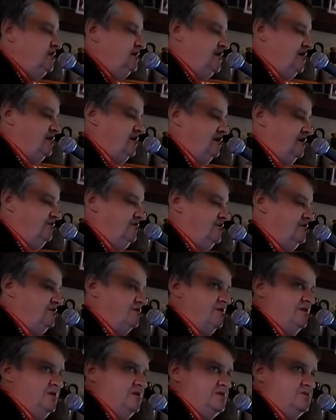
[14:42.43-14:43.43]
So Love in
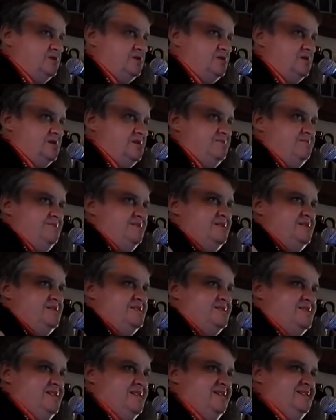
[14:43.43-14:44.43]
Your Eyes was
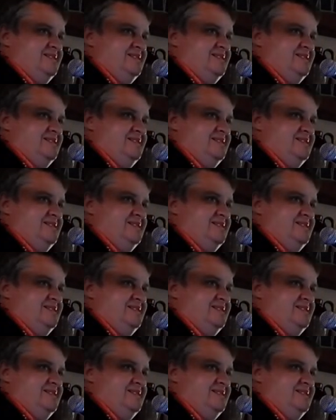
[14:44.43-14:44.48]
it.